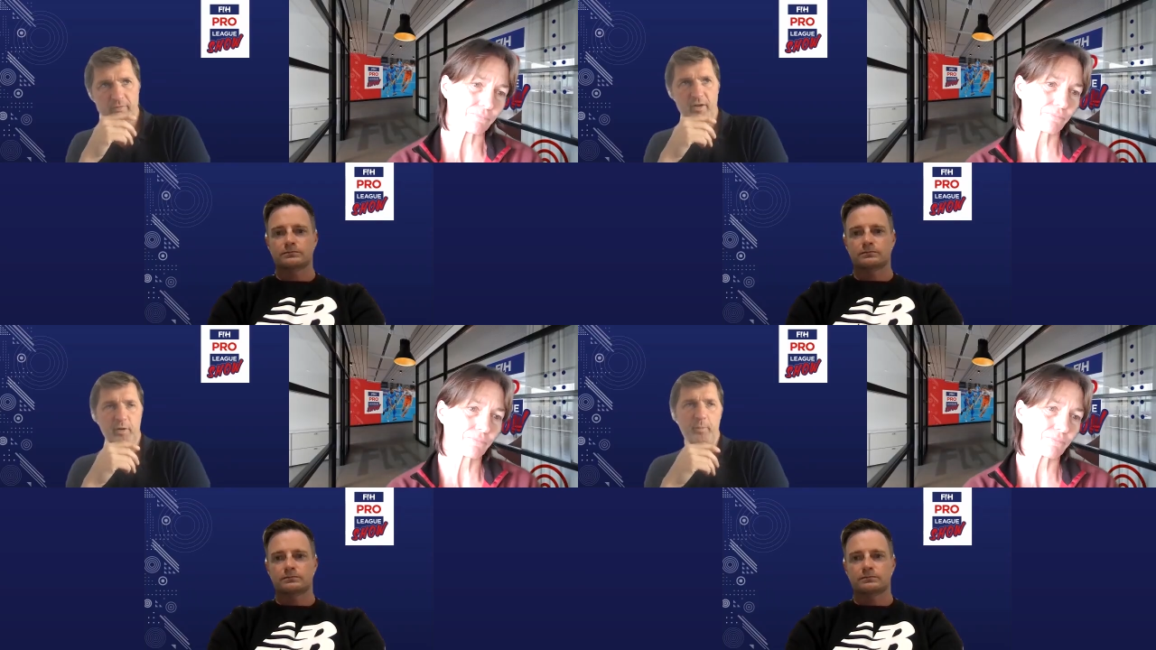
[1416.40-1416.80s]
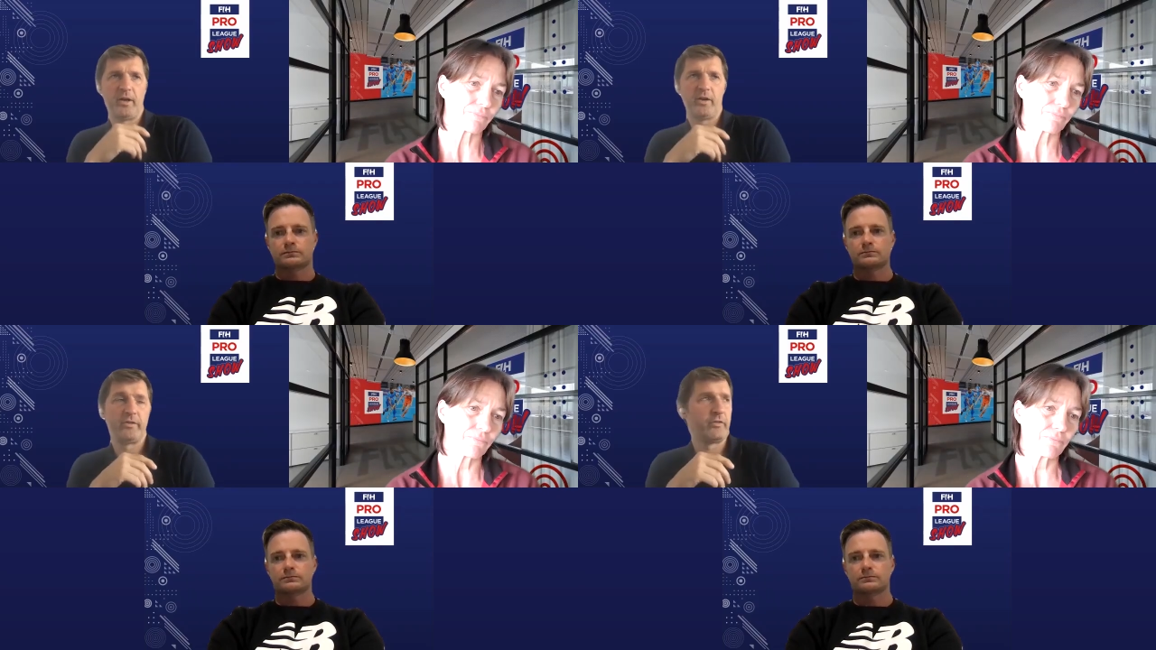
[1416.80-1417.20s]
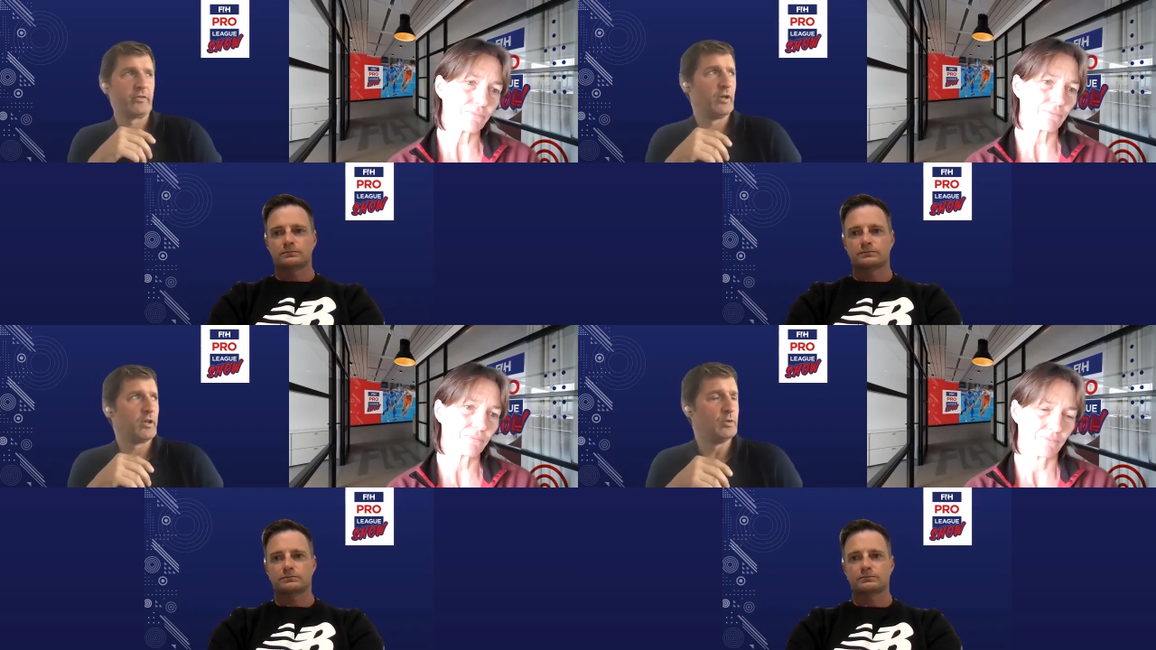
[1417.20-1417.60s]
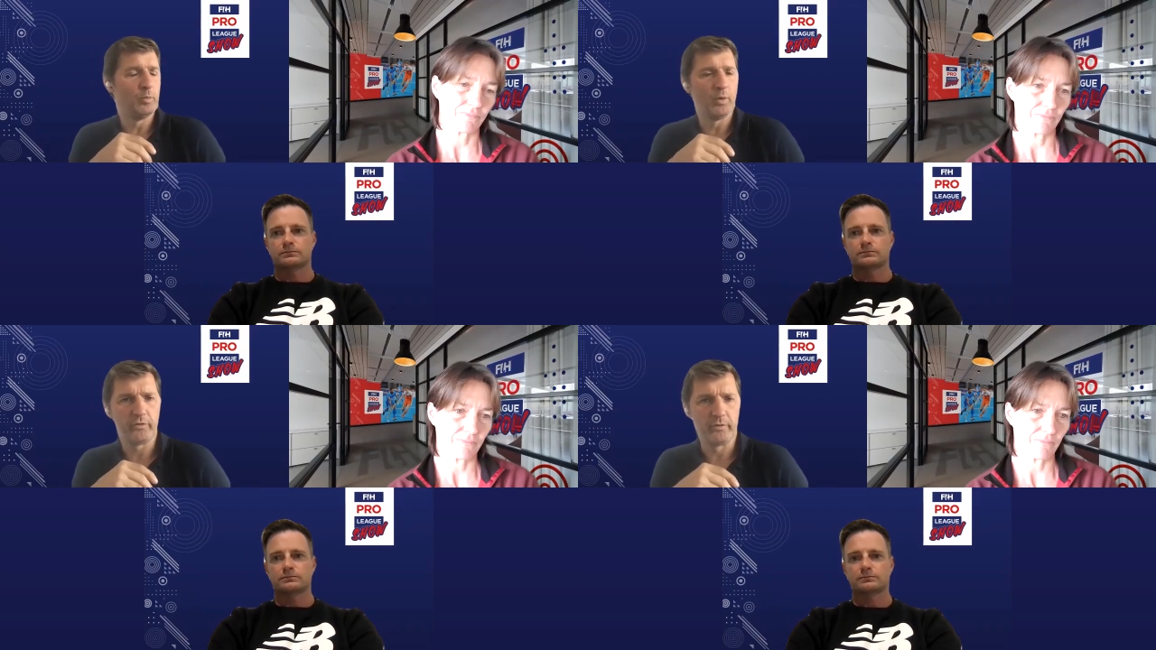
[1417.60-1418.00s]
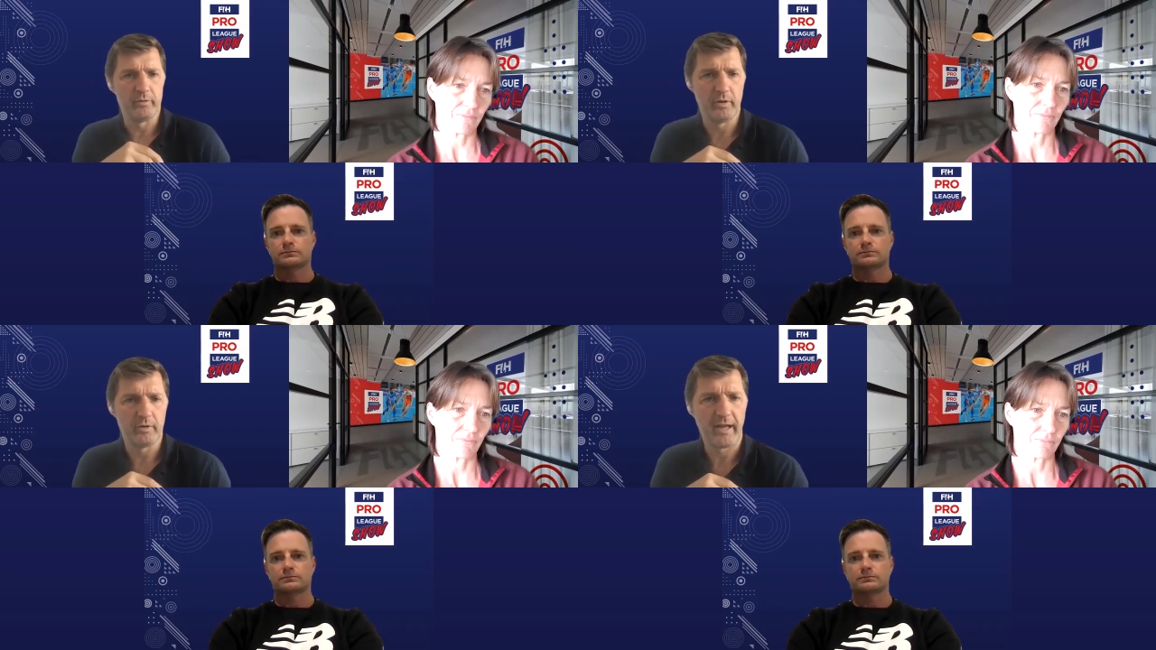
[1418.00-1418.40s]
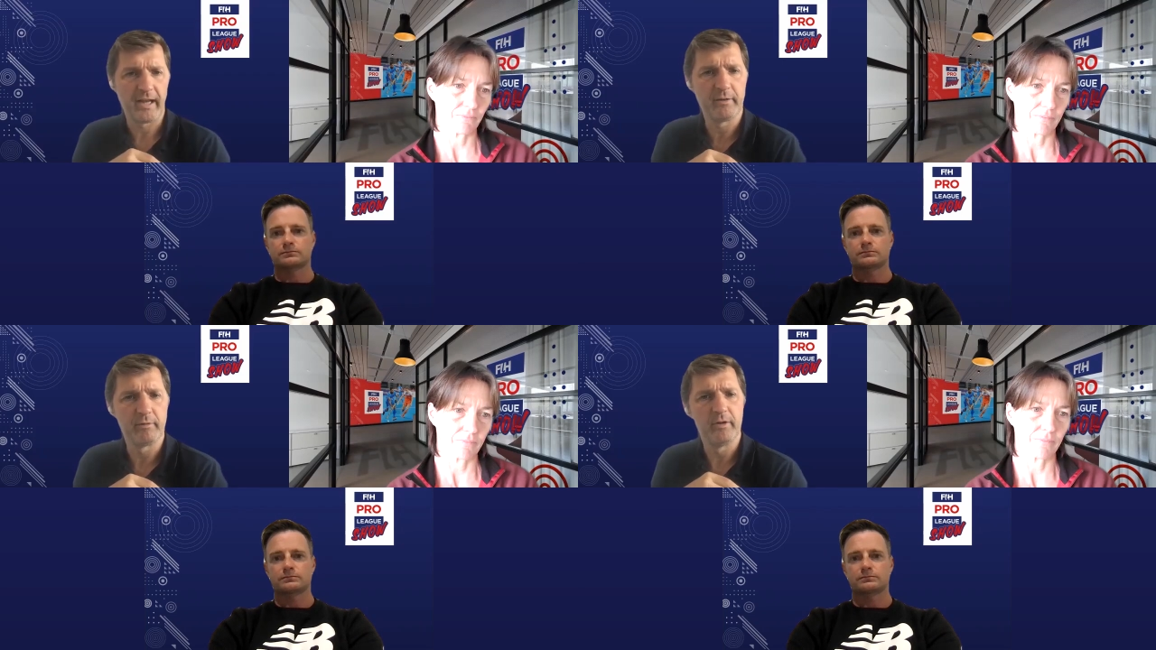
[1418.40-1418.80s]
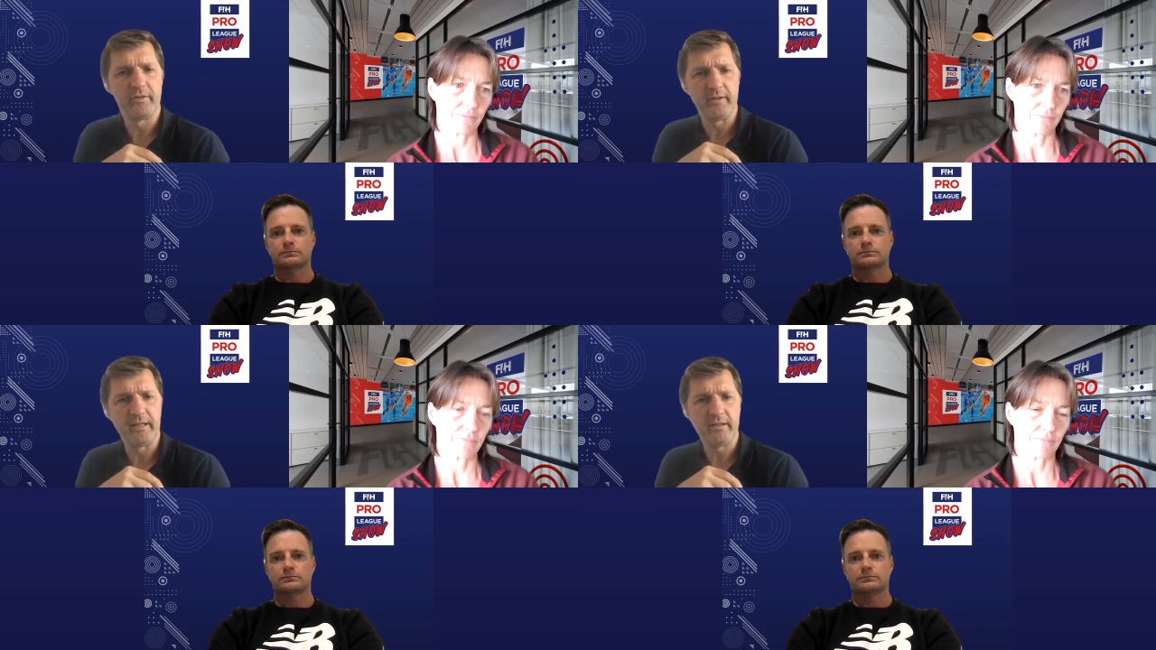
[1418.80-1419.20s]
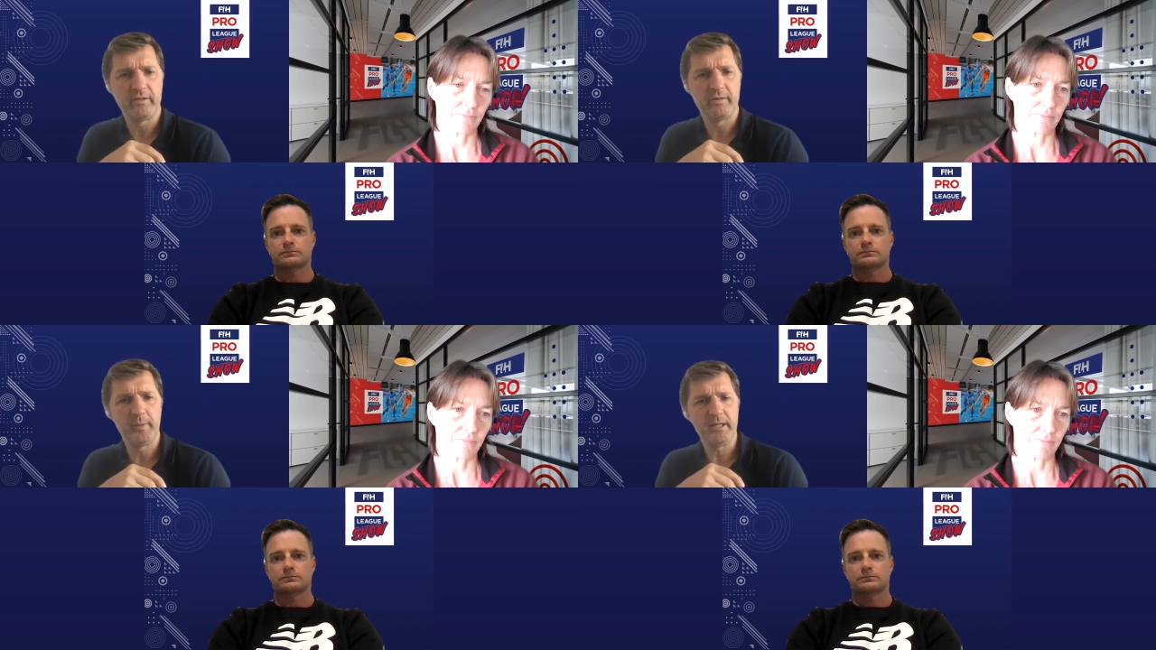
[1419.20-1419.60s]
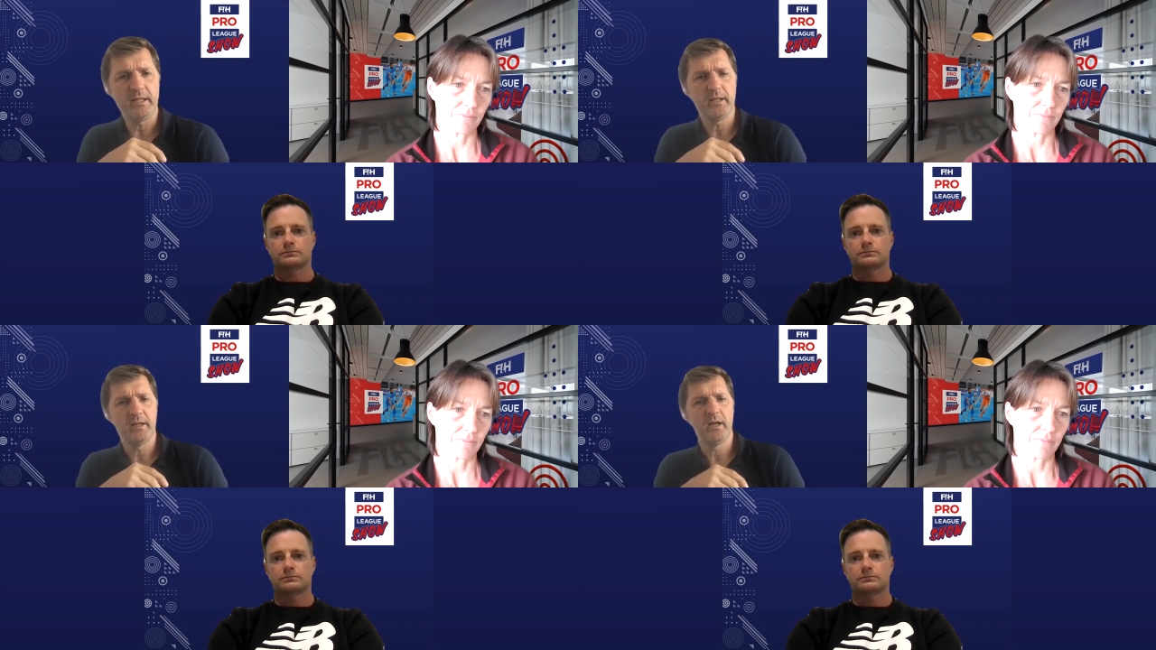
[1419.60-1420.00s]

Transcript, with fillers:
Speaker 1: The final pass in the circle wasn't as accurate as it needed to be.